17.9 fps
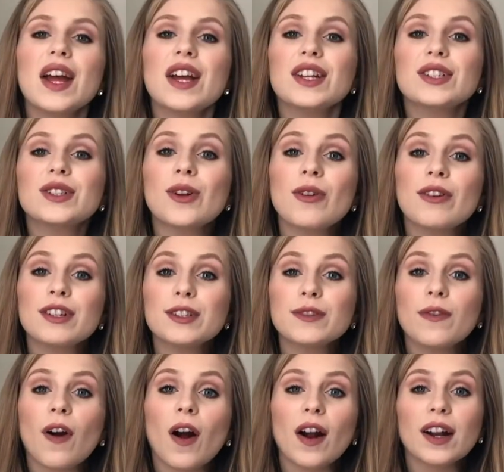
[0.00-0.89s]
So as
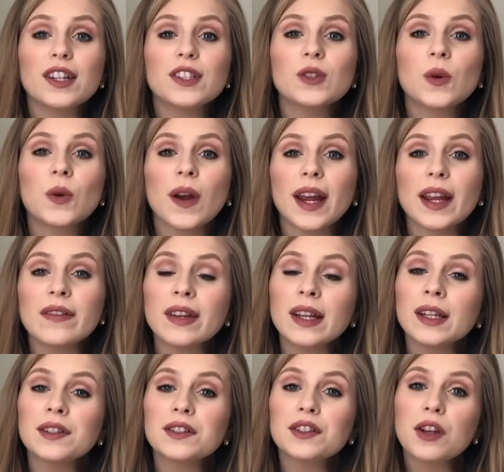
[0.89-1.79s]
far as
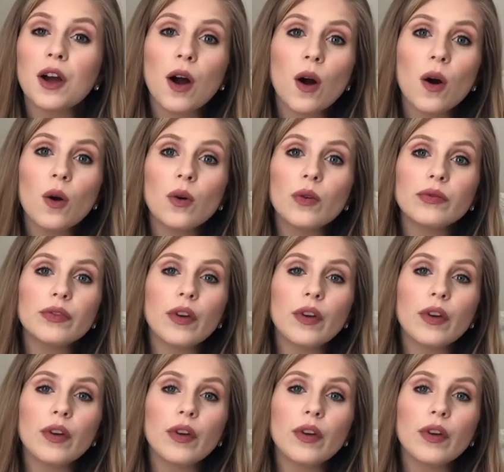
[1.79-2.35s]
cravings go,